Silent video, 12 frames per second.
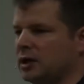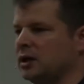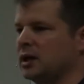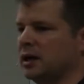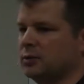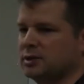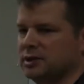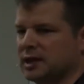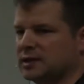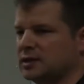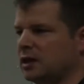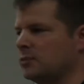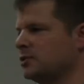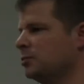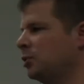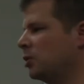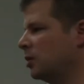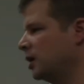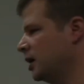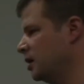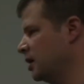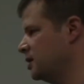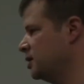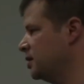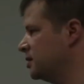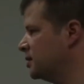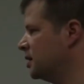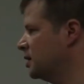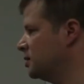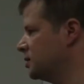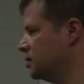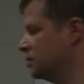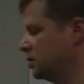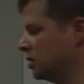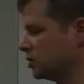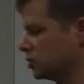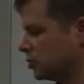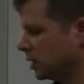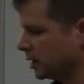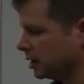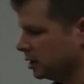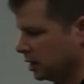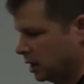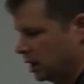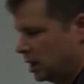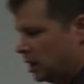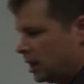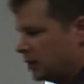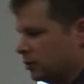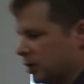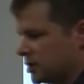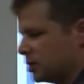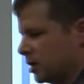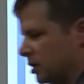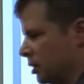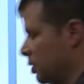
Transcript: in it. I was desktop support. I did these things in Australia, and really started